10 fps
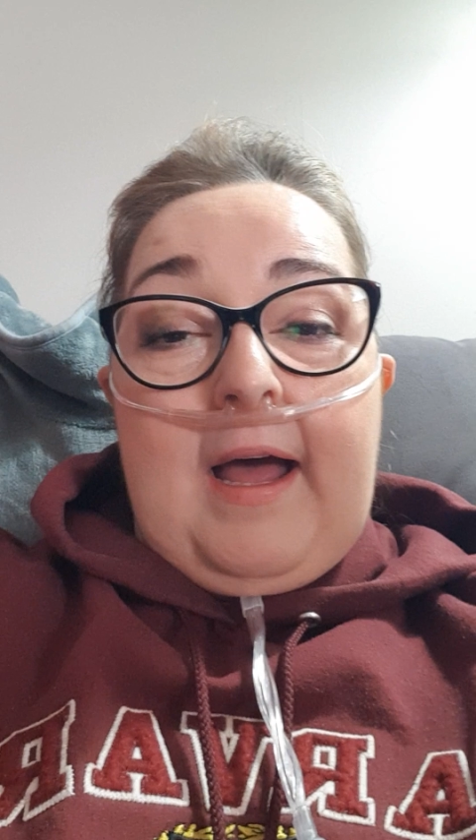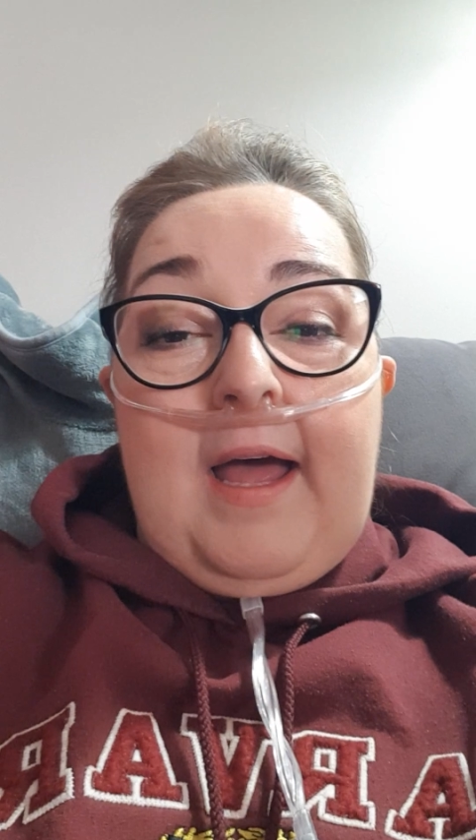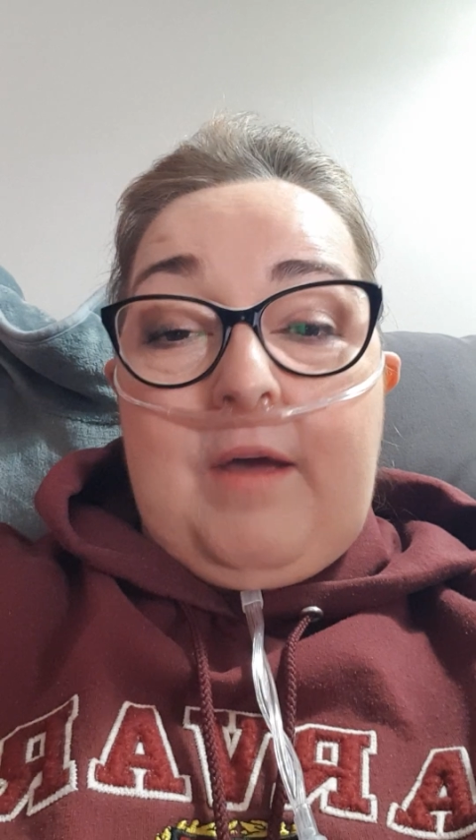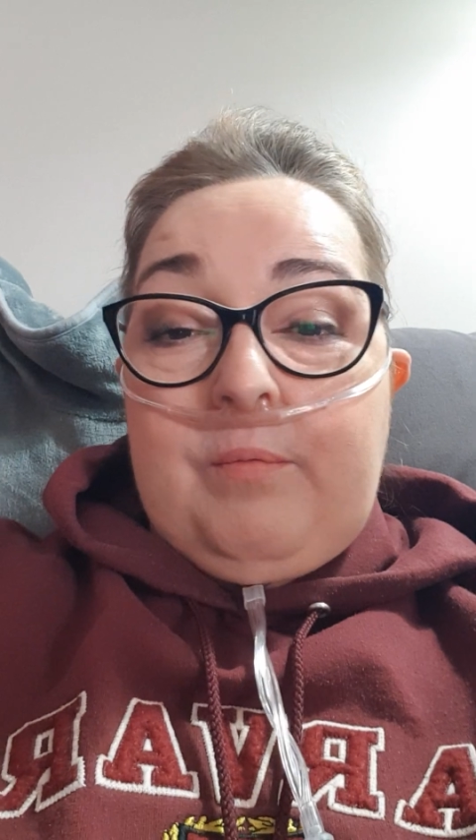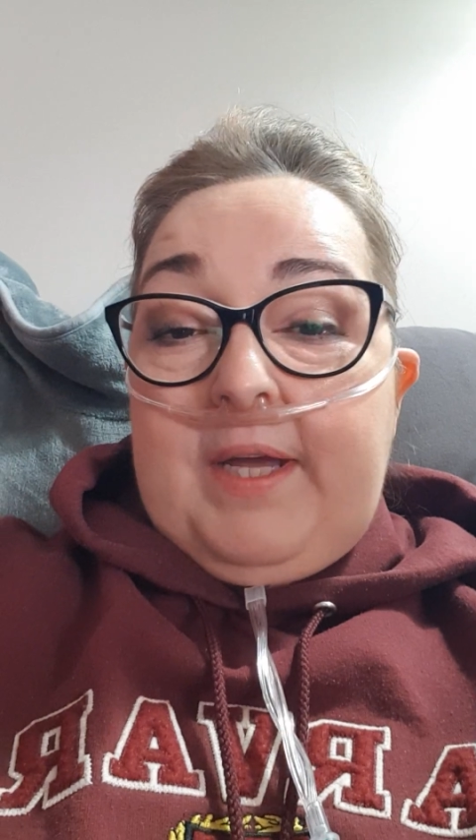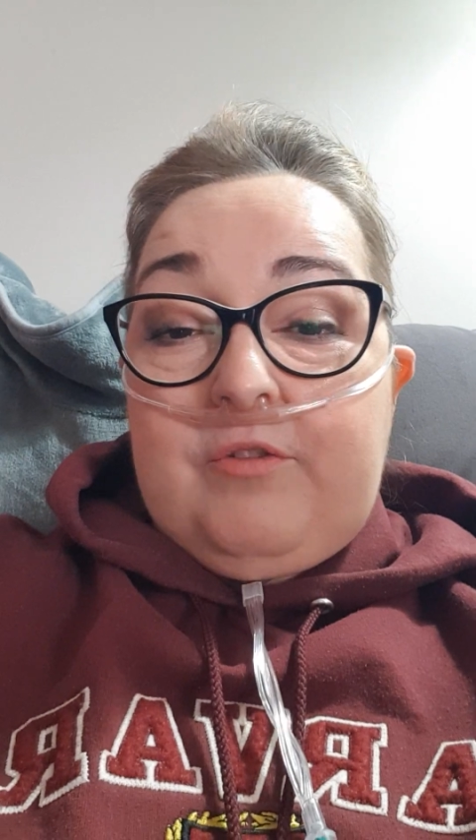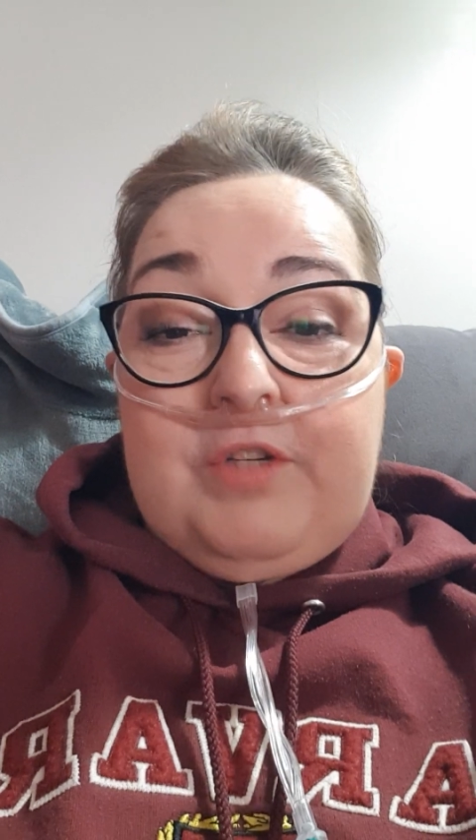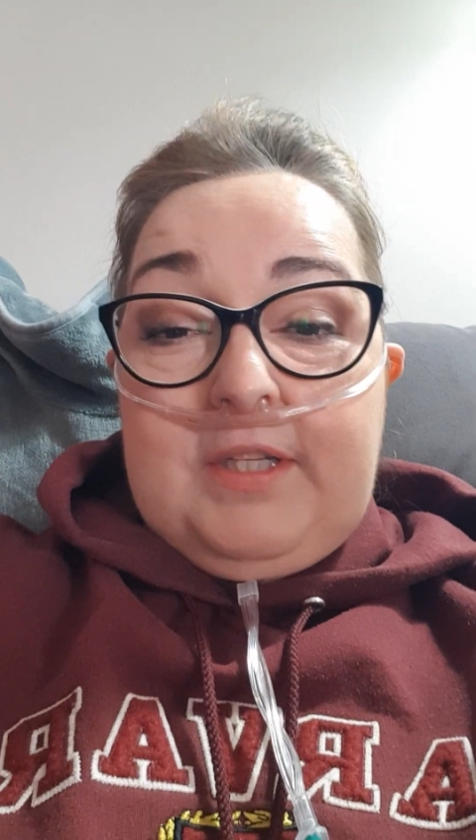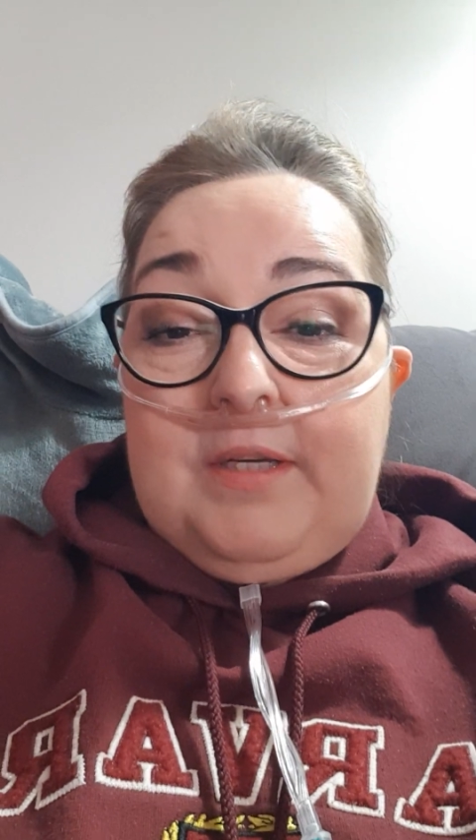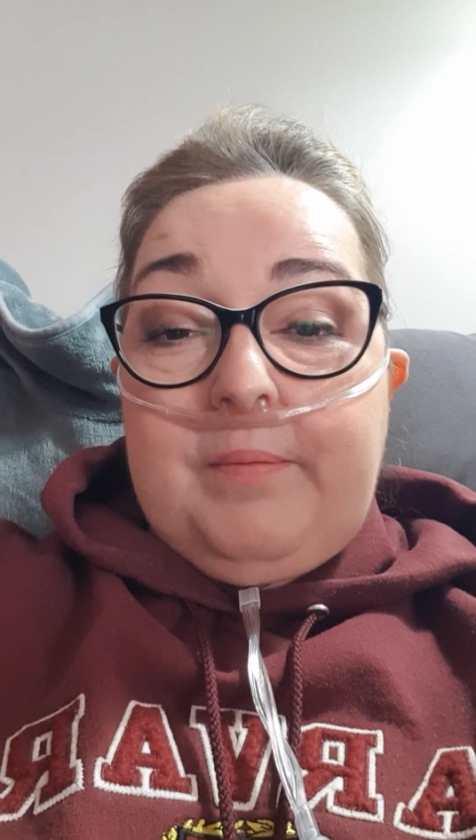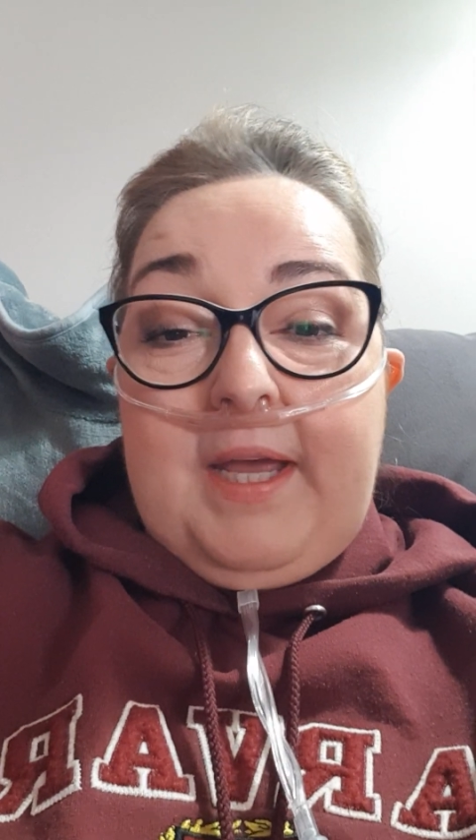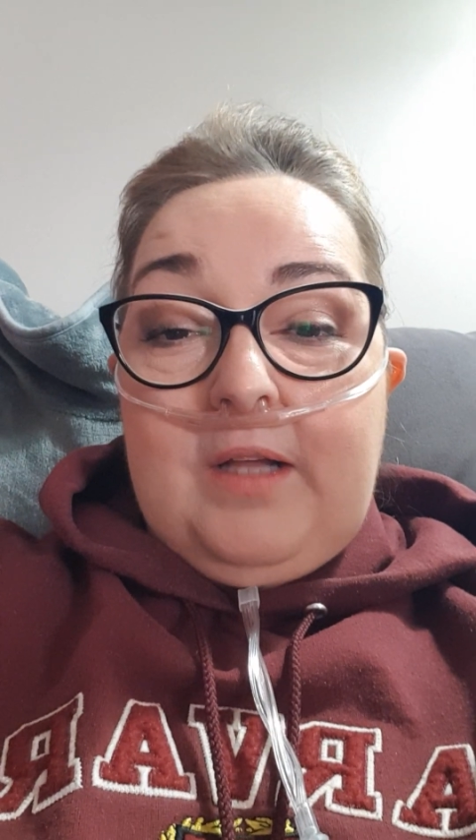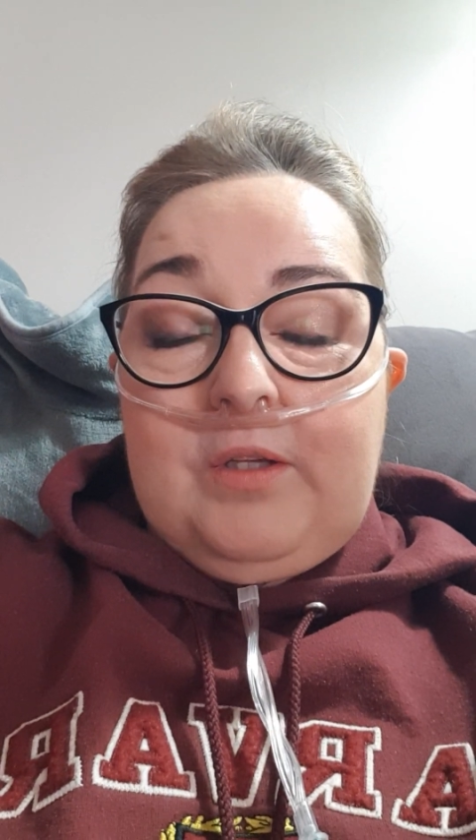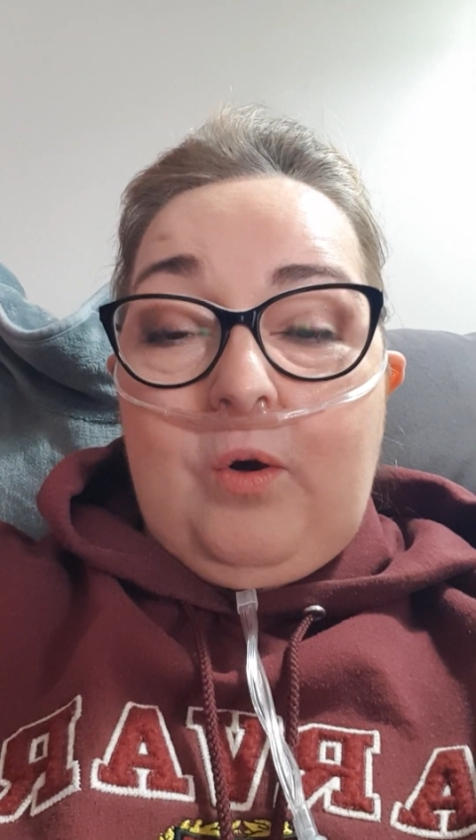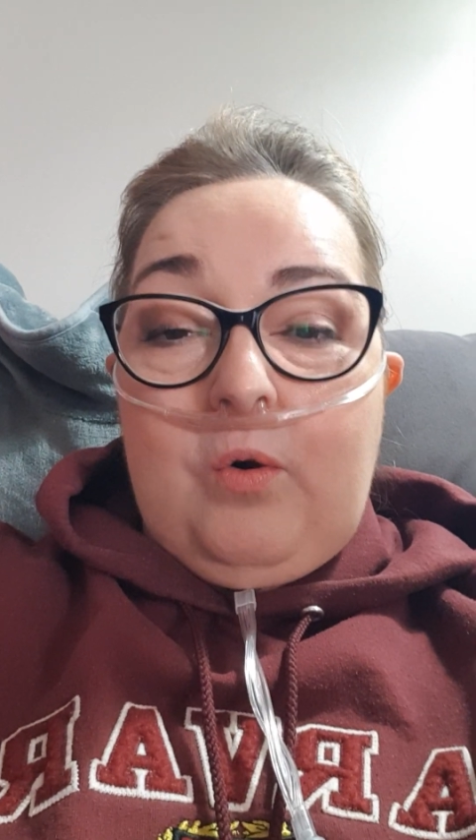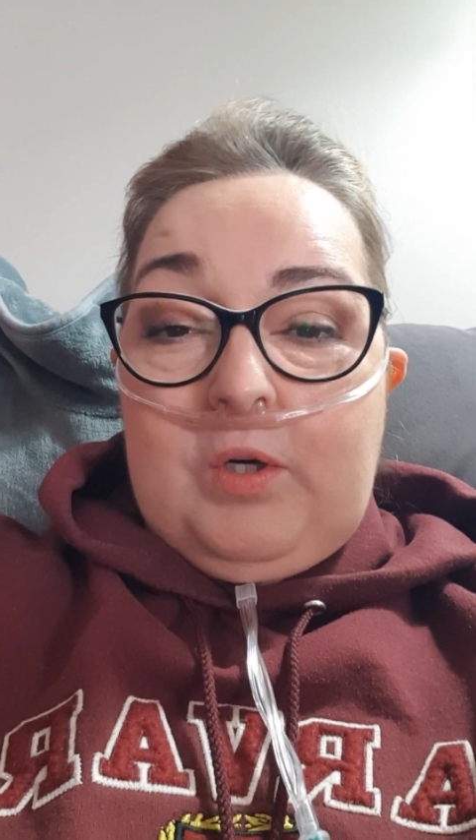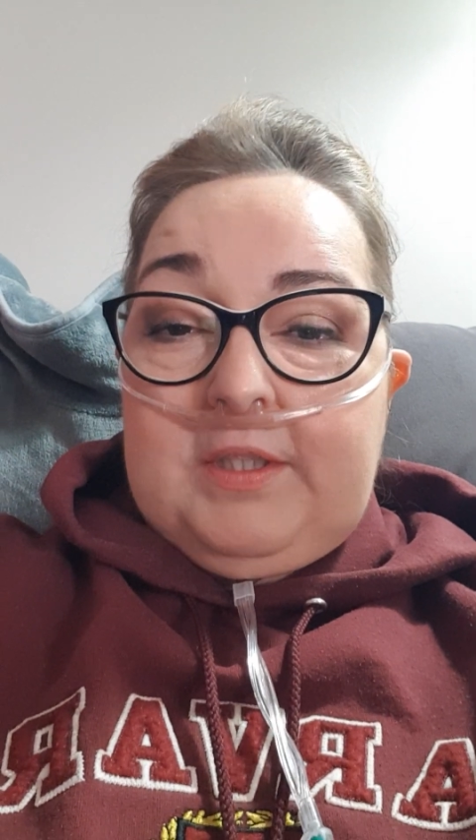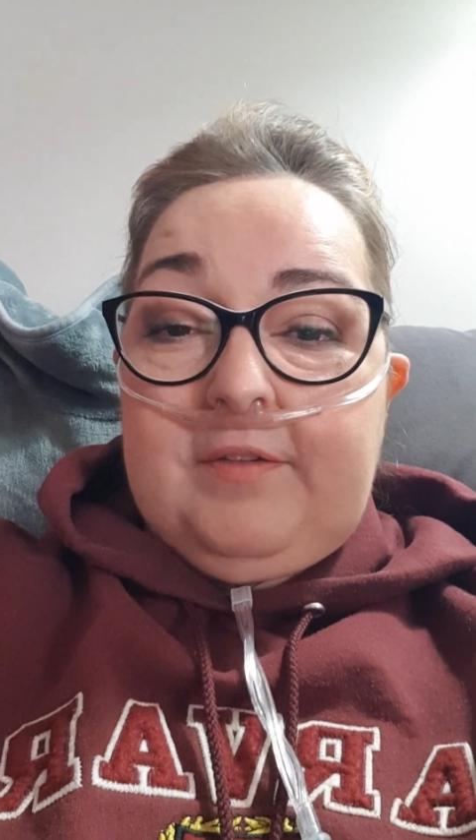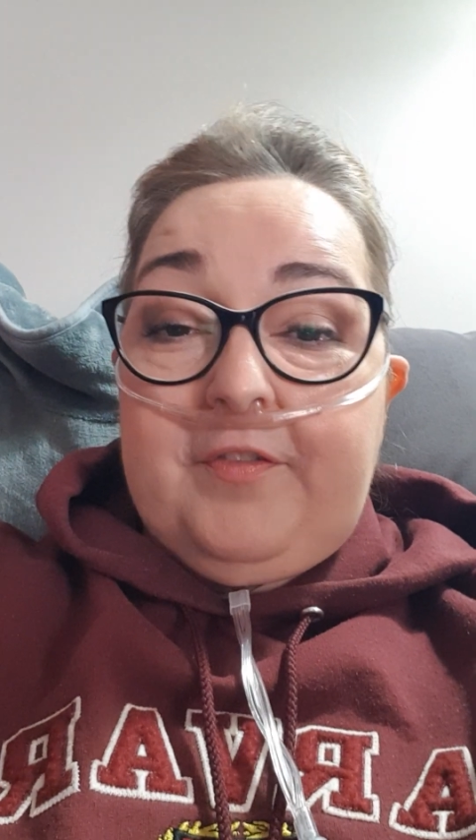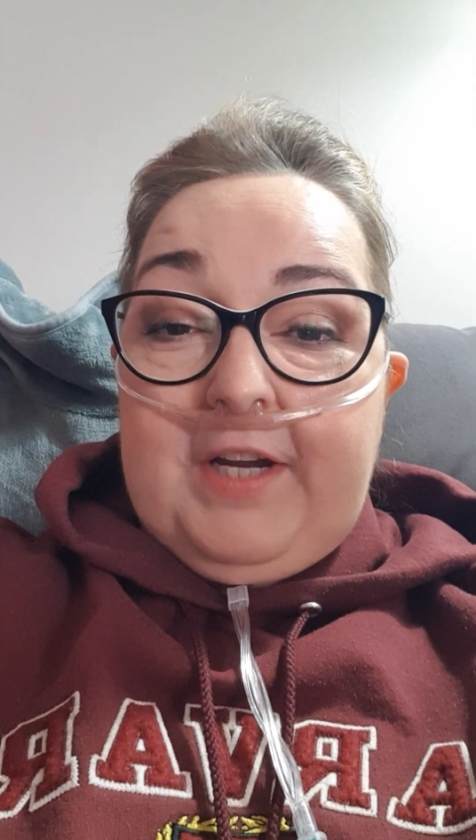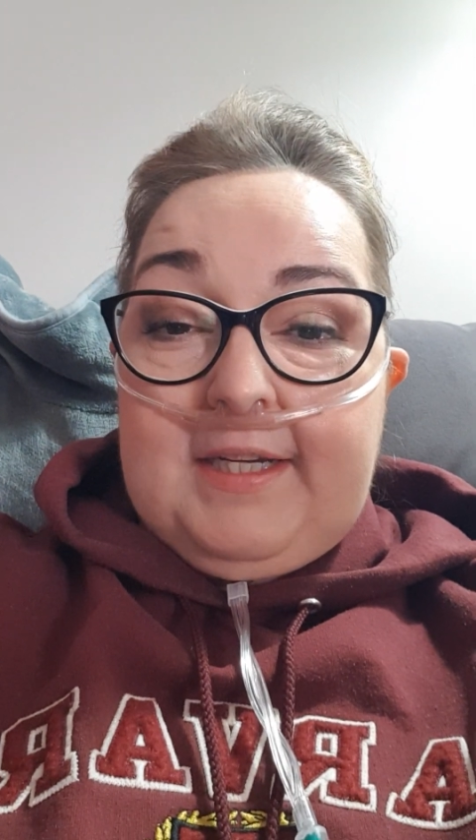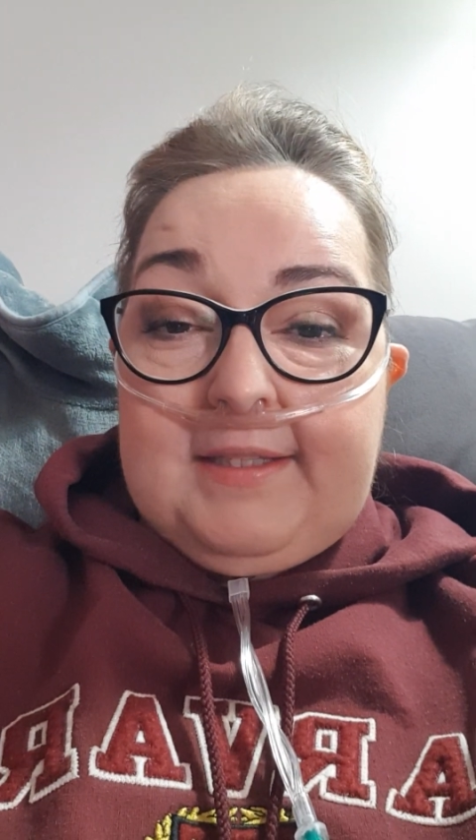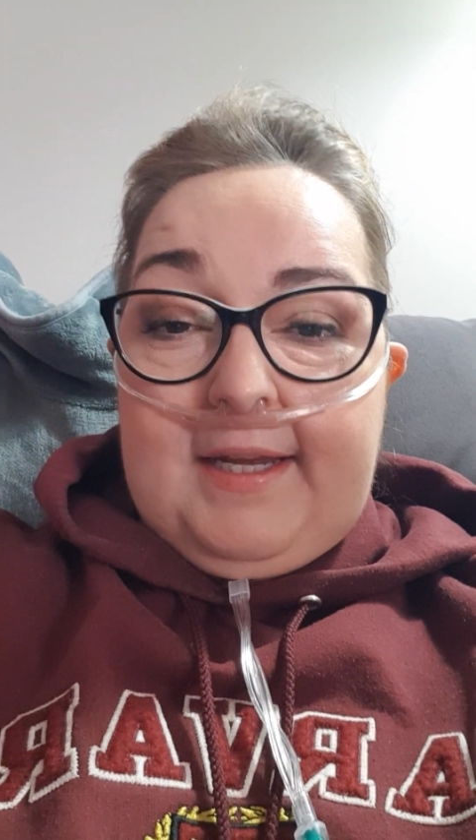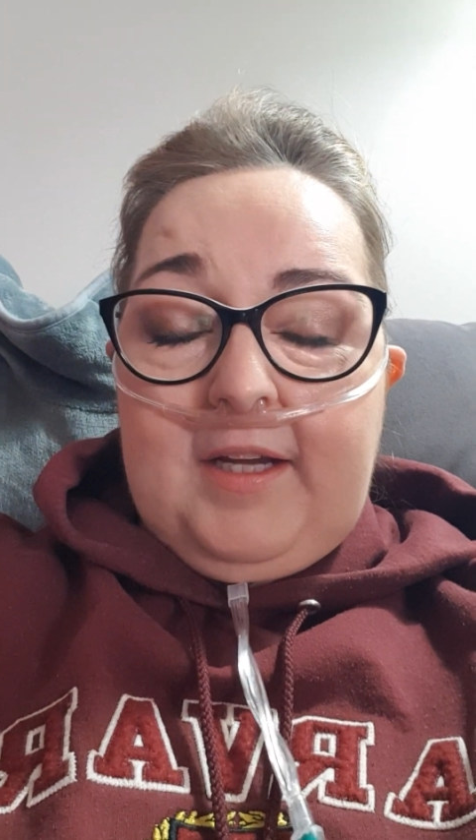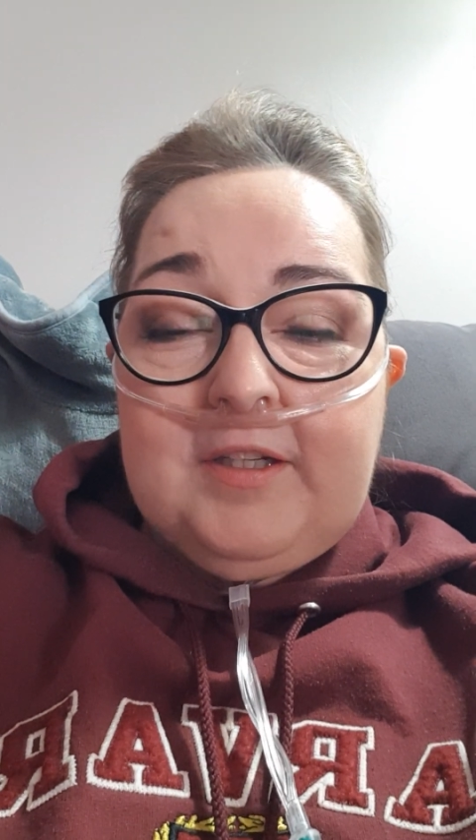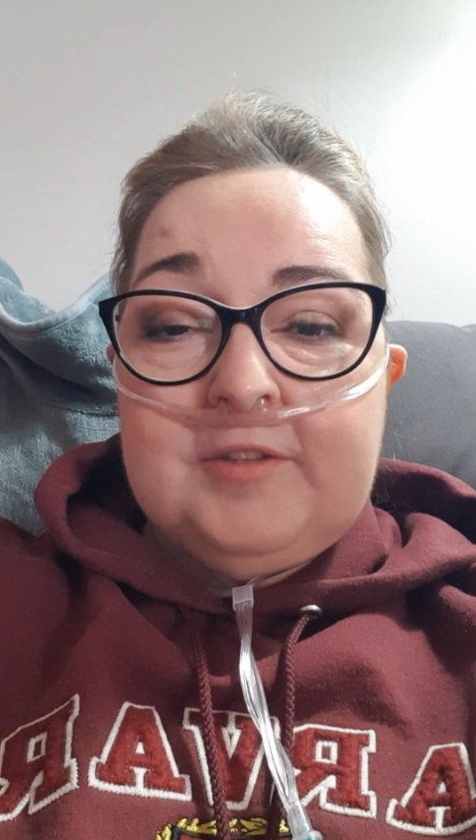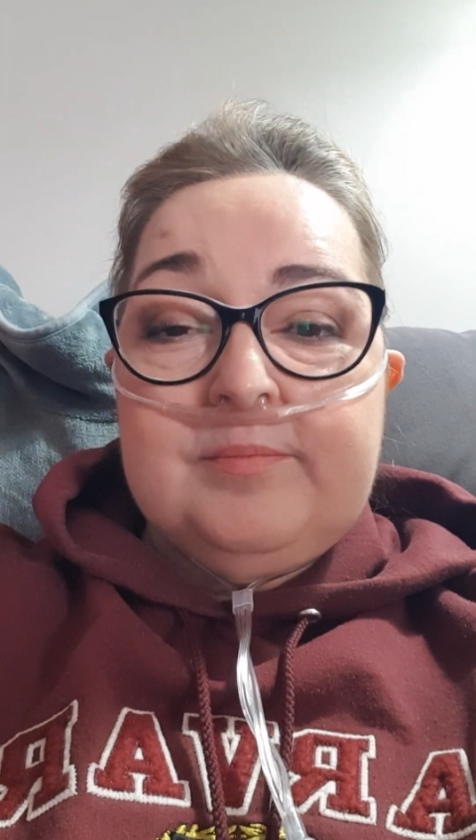It went really well on Friday.